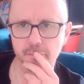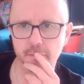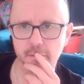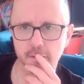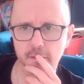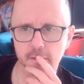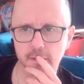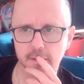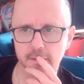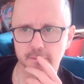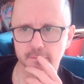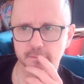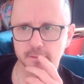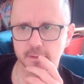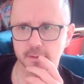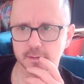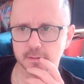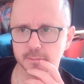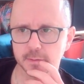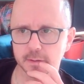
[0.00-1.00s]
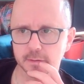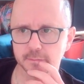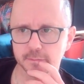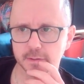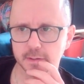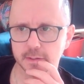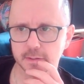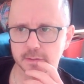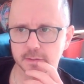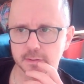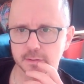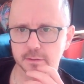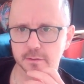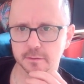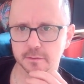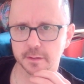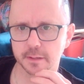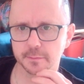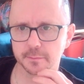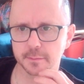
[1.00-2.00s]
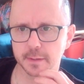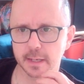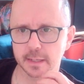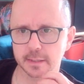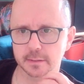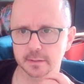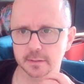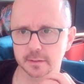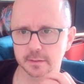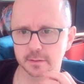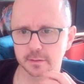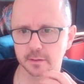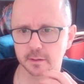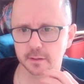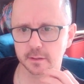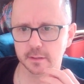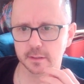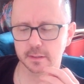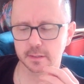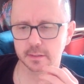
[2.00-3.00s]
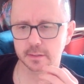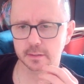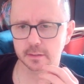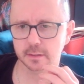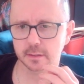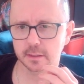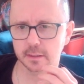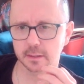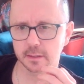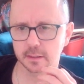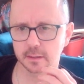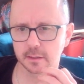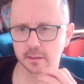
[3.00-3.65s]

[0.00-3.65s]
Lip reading: Glutton failing to make feasts during matches, not initially.